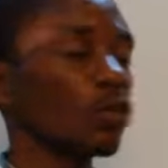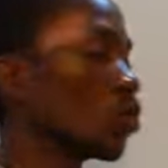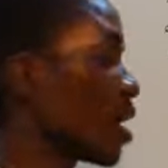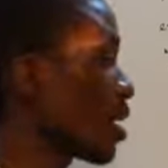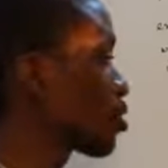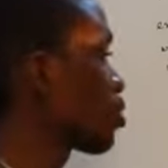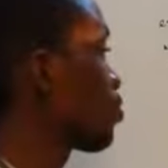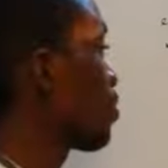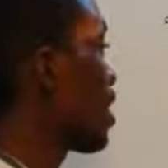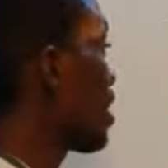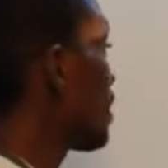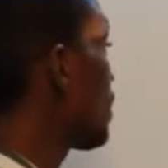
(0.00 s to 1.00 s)
We're asked to
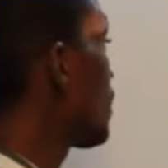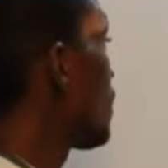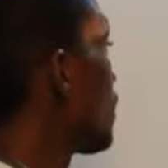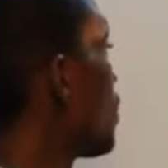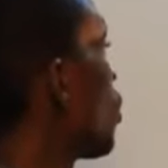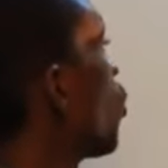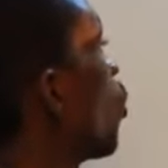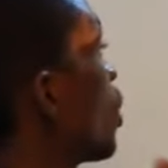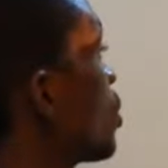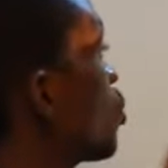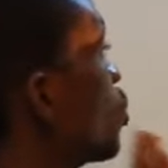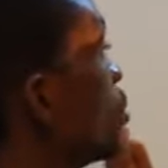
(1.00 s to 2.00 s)
find
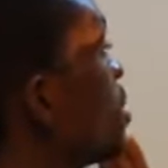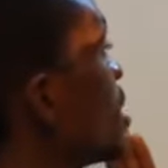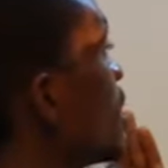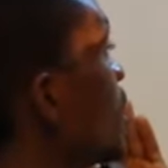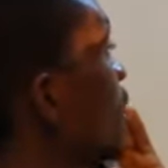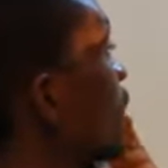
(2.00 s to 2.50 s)
what would be